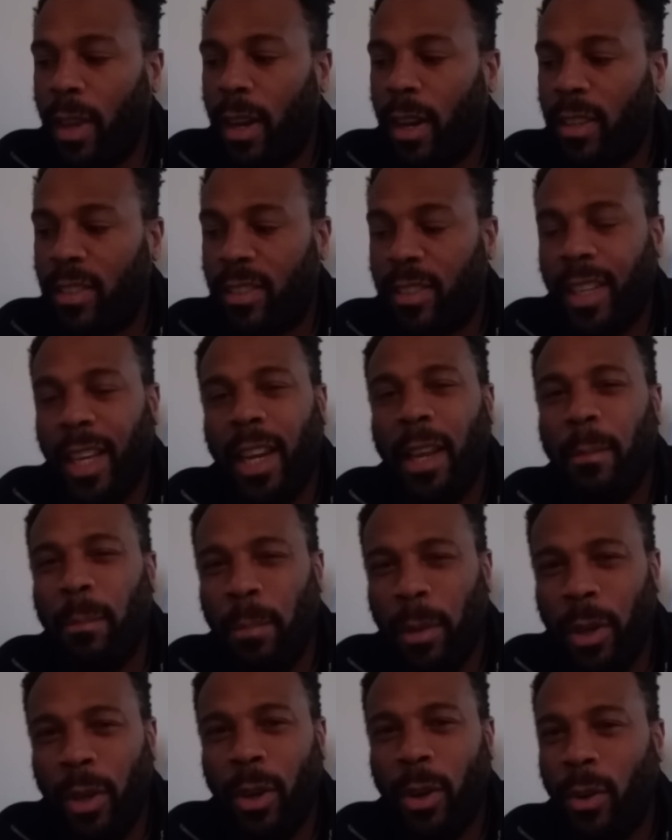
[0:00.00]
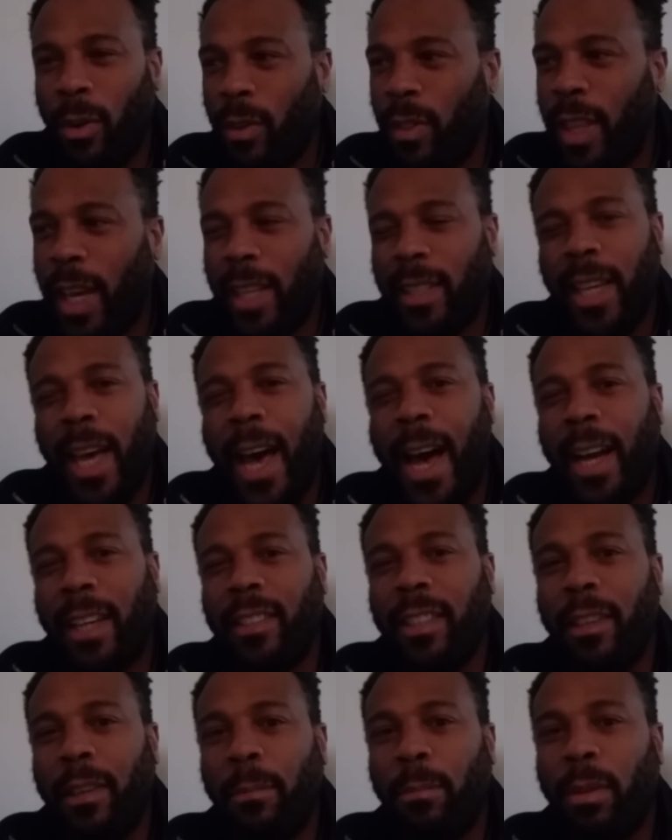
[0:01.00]
a Senate bill that's
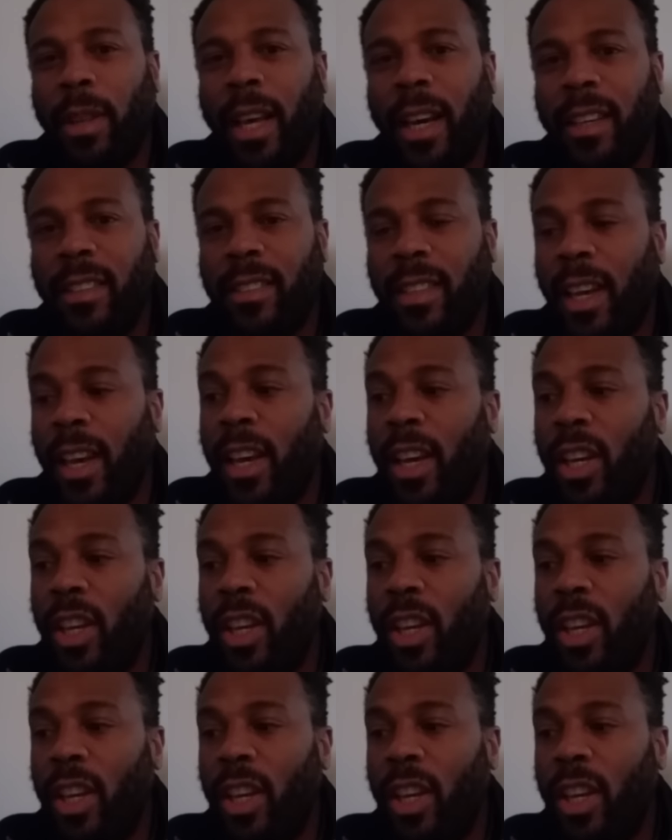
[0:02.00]
actually in place,